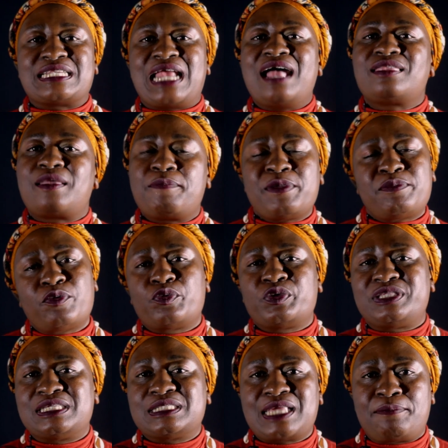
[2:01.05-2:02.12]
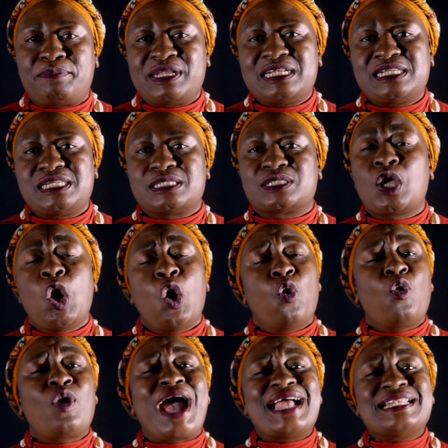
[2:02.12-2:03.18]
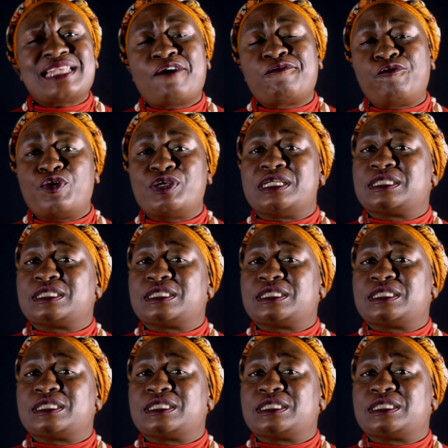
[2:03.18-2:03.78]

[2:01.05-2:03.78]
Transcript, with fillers: other people with disabilities who can't afford a